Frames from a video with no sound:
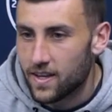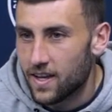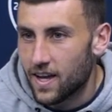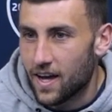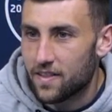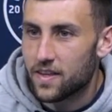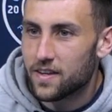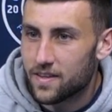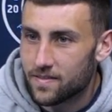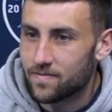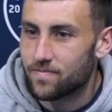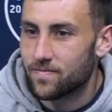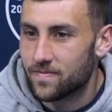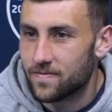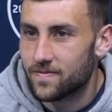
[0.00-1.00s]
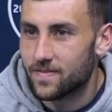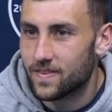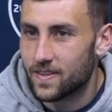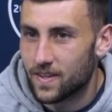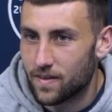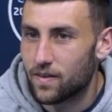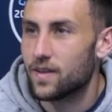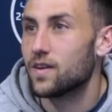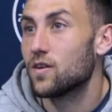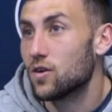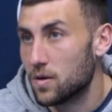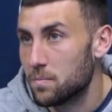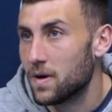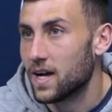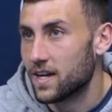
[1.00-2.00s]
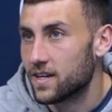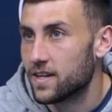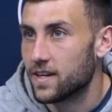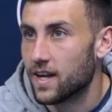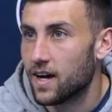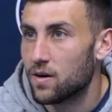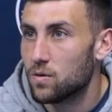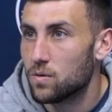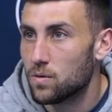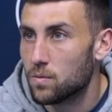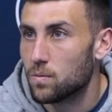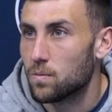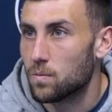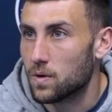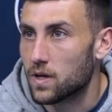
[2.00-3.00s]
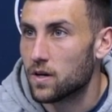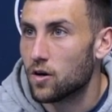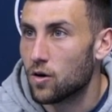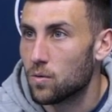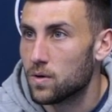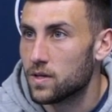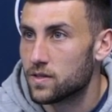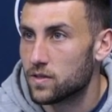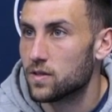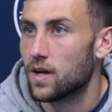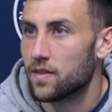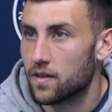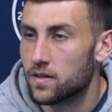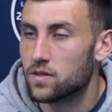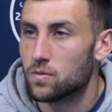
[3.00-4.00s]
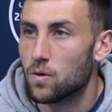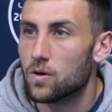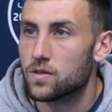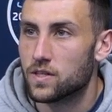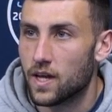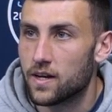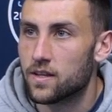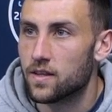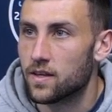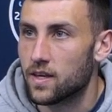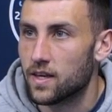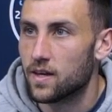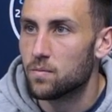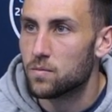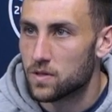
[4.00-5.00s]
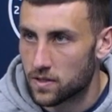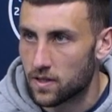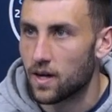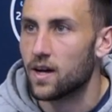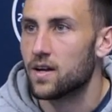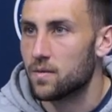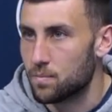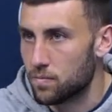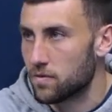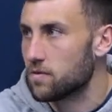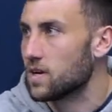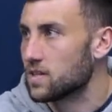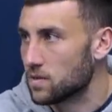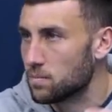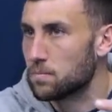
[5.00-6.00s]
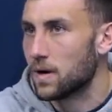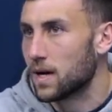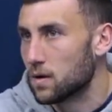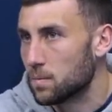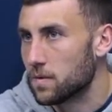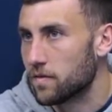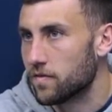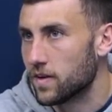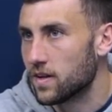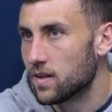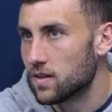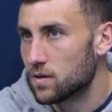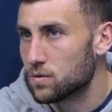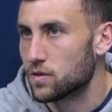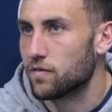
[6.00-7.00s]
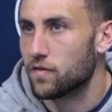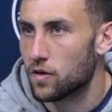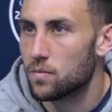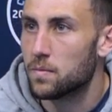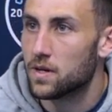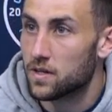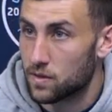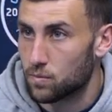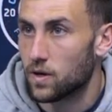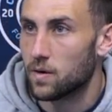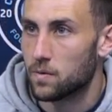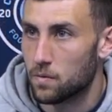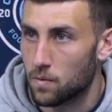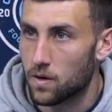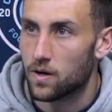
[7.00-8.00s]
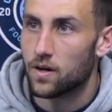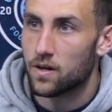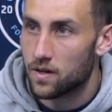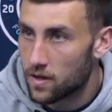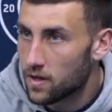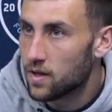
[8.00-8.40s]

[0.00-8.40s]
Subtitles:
I think looking back at it now, we can always. I think towards the end of the game, we started progressing back up the field. There was a few minutes where we were